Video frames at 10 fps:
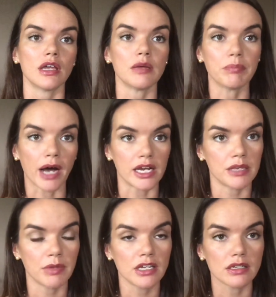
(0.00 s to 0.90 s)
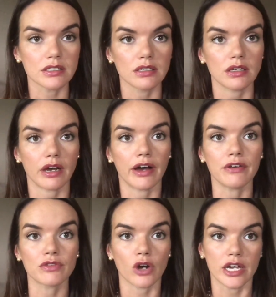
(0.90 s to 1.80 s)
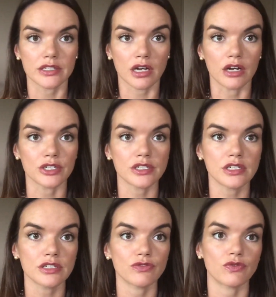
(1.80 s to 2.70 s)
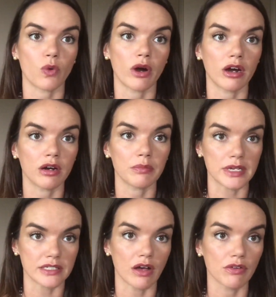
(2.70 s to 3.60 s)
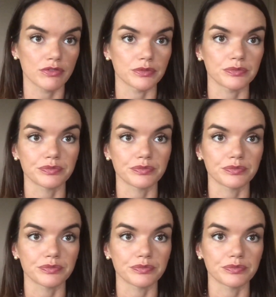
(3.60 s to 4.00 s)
embodiment of Christ consciousness for myself.